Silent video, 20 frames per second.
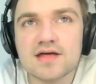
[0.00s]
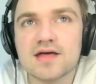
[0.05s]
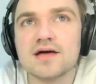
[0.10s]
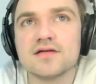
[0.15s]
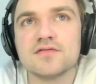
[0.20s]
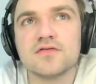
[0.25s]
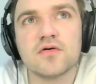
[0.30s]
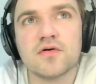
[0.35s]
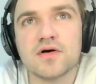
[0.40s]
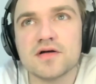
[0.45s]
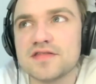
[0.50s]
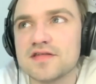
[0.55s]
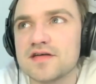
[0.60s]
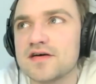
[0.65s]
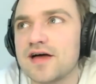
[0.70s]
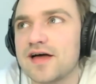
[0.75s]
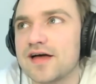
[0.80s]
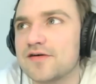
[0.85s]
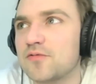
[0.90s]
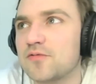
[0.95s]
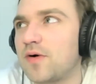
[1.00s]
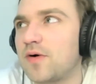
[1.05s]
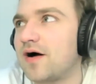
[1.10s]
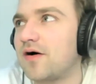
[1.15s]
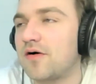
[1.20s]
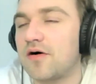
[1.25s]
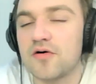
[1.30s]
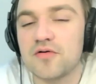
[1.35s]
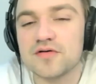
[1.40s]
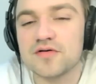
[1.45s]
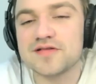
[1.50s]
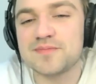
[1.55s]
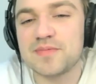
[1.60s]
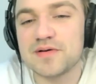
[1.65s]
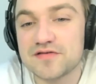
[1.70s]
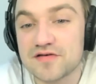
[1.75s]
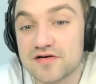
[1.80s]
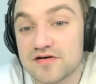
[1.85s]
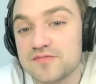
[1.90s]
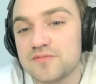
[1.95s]
yeah. No, I think. Wow. Oh, it's
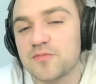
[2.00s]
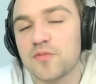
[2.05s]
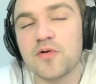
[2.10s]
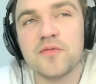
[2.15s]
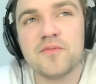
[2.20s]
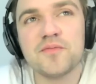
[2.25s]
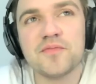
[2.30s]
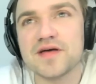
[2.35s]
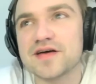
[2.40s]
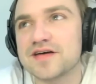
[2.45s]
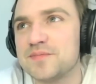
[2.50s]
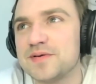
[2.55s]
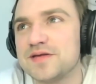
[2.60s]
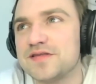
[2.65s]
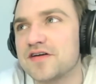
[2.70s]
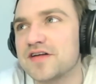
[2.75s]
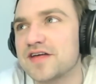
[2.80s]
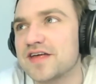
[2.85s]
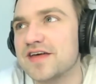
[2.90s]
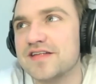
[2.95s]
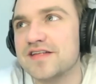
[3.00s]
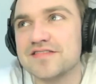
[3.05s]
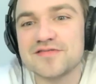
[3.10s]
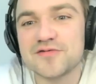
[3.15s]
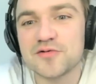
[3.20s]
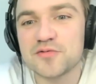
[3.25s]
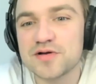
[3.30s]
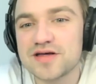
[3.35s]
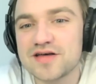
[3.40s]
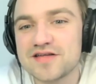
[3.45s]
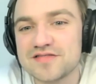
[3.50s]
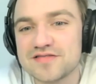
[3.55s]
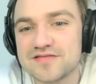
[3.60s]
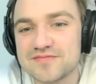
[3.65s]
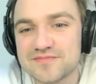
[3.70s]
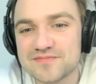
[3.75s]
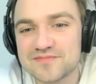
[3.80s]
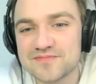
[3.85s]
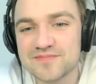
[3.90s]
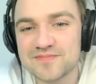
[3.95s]
been done. Well, it could be done again. Do it again.
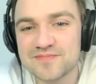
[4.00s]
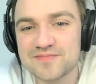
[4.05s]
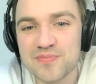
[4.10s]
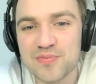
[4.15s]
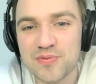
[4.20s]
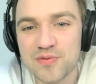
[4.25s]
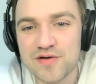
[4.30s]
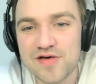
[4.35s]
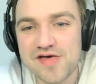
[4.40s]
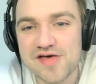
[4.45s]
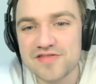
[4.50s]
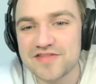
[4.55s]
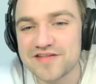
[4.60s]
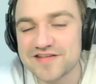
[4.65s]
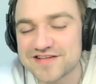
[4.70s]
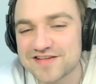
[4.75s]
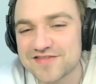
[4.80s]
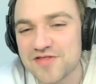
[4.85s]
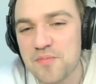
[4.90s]
This is